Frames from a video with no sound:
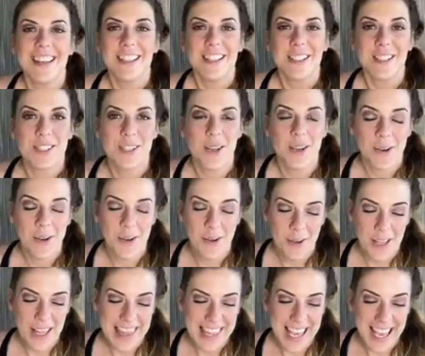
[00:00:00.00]

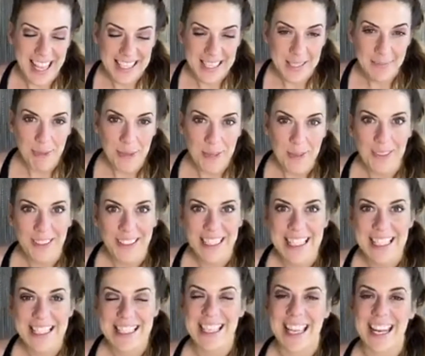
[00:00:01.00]
So that's been really
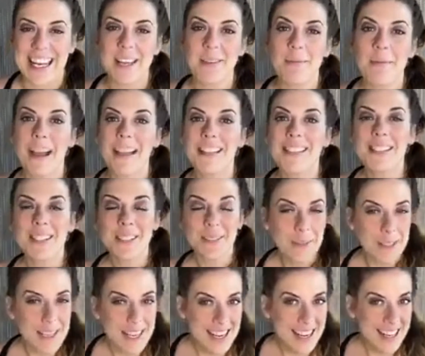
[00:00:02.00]
exciting. Master
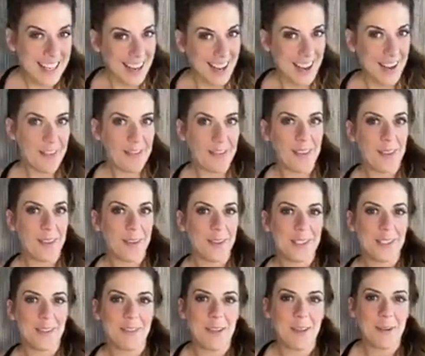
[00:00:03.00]
Week, uh, for
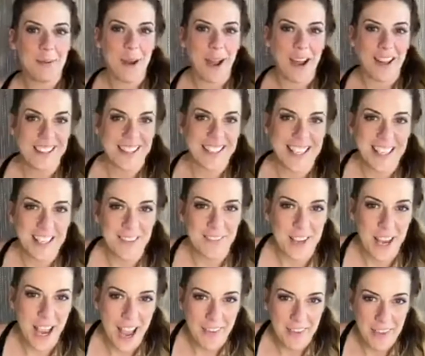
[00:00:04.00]
those of you watching, if
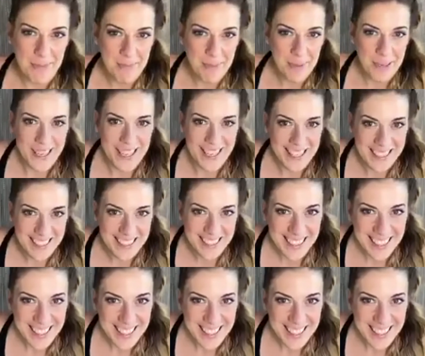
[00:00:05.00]
you haven't been,